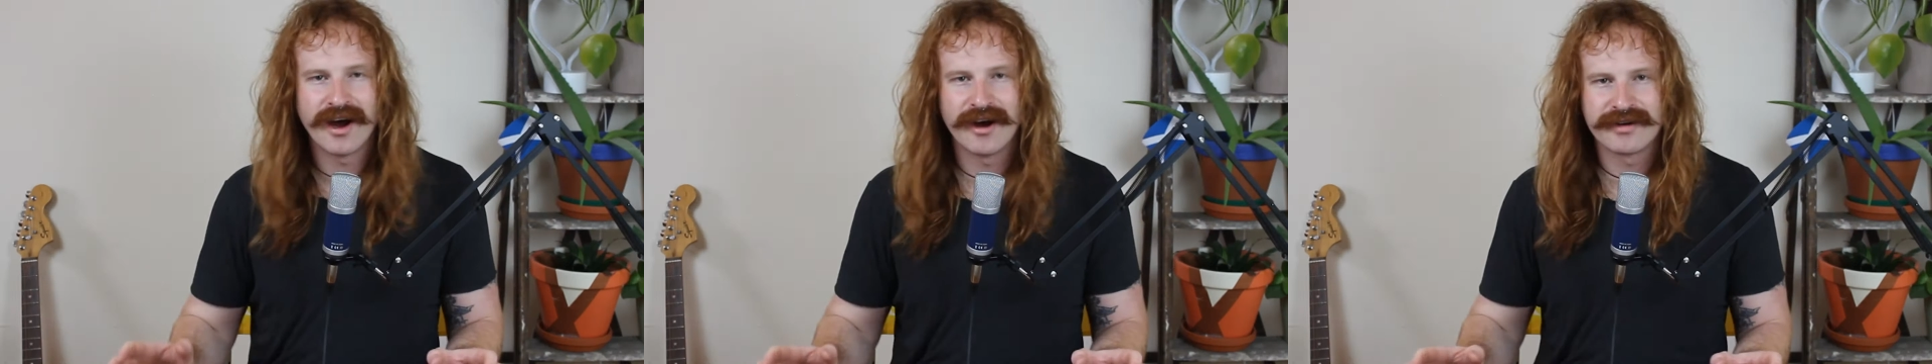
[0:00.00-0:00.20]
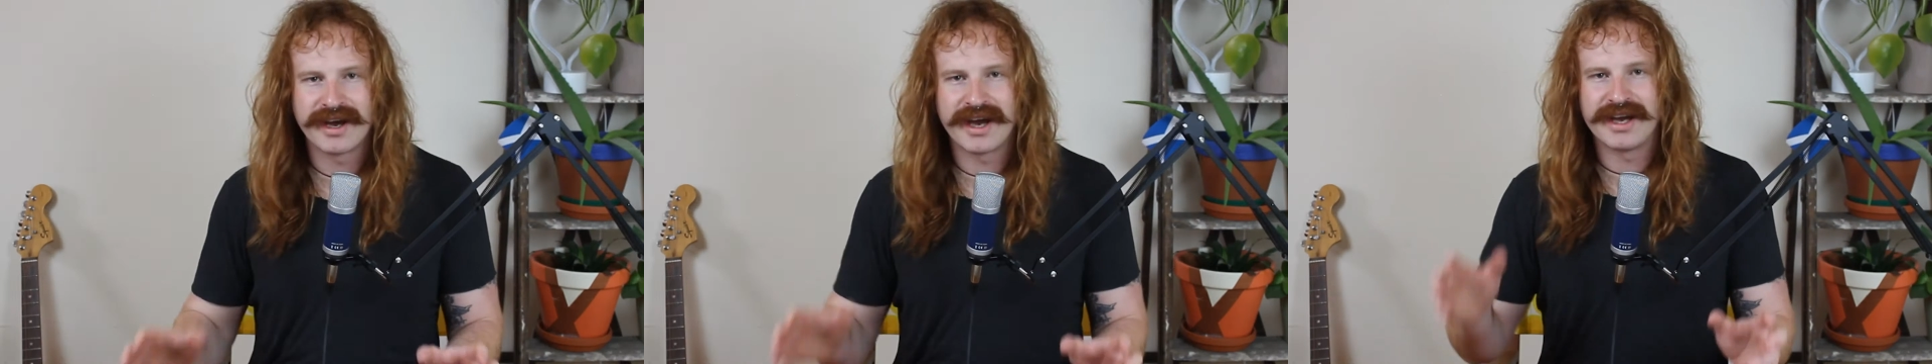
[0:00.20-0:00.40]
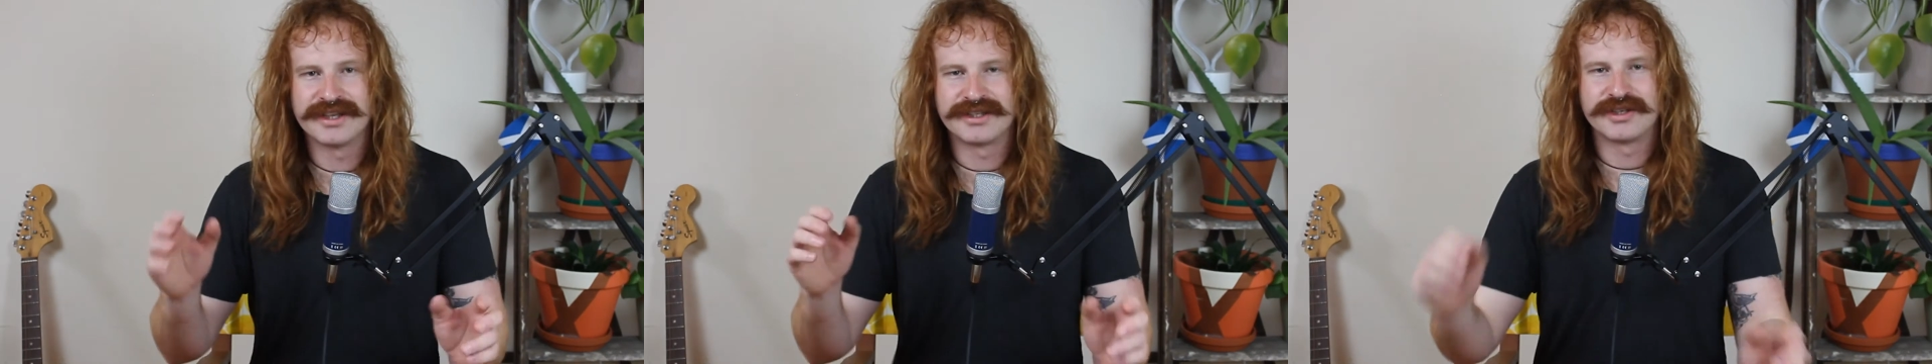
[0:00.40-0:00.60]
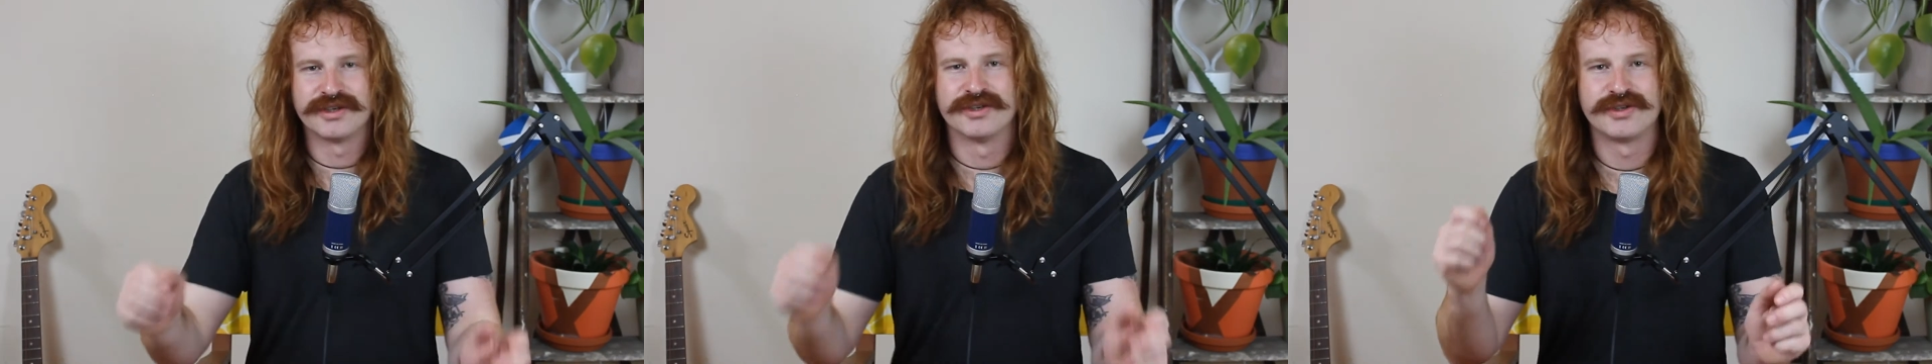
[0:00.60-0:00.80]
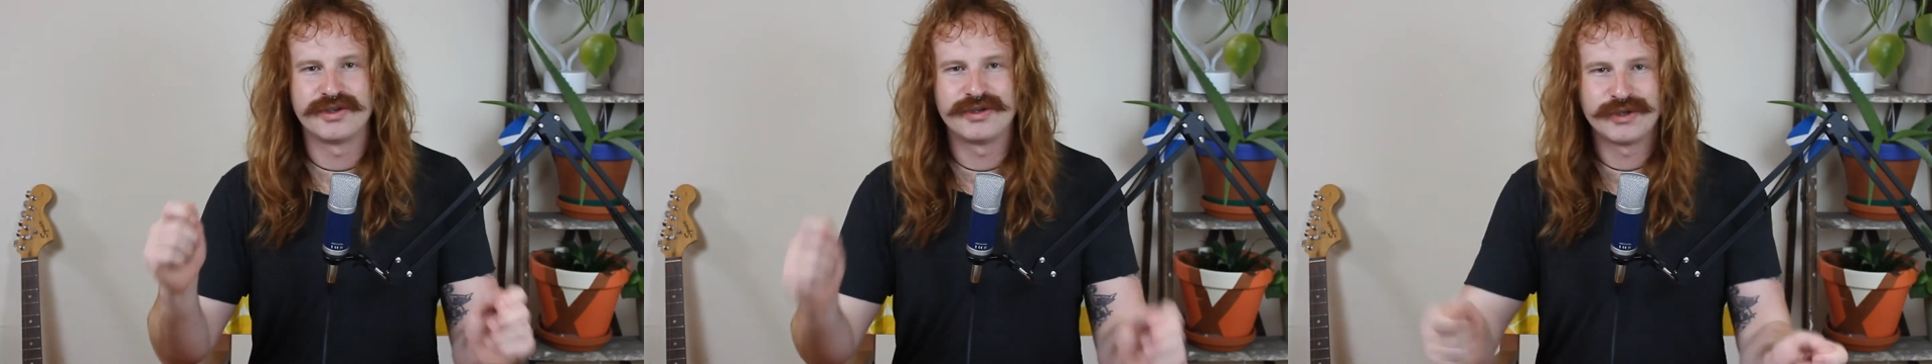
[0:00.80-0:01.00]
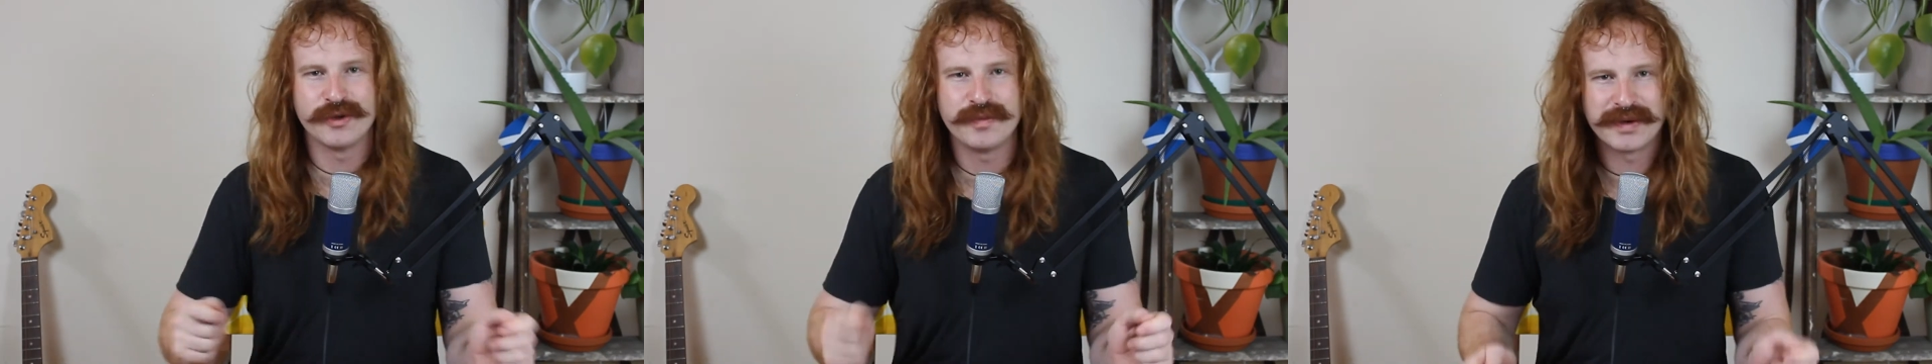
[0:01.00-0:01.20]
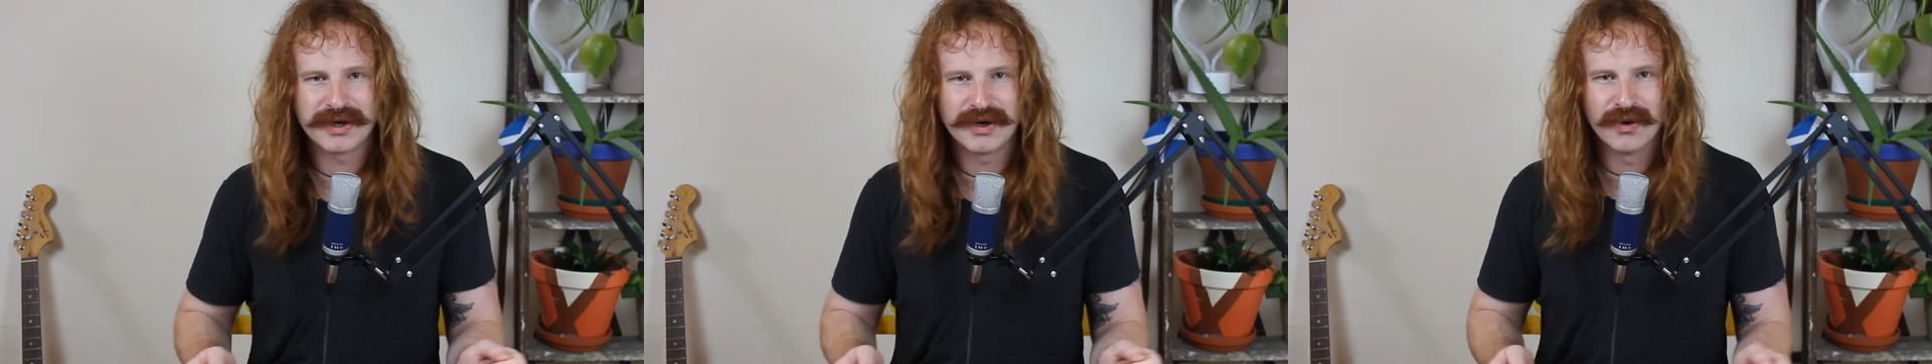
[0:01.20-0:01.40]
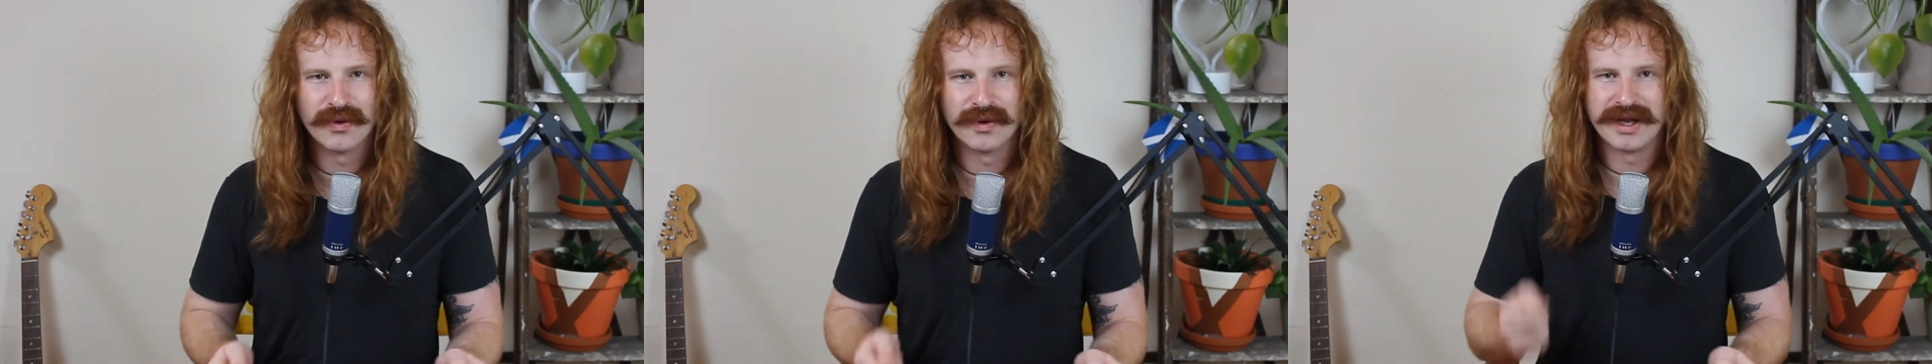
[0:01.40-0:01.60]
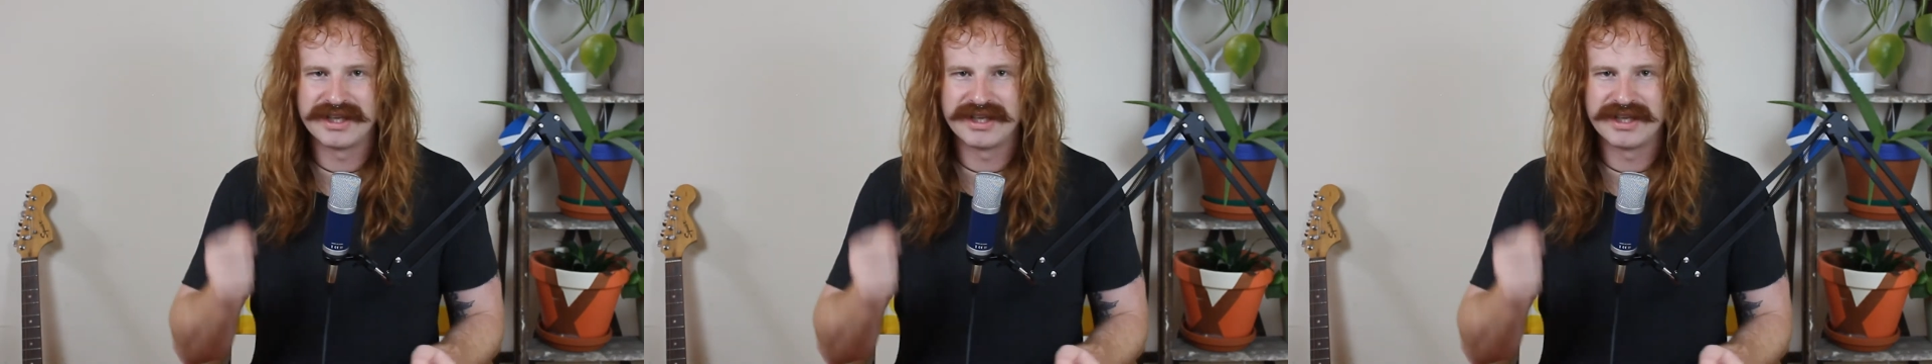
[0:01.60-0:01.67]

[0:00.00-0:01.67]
Okay, it's super cool.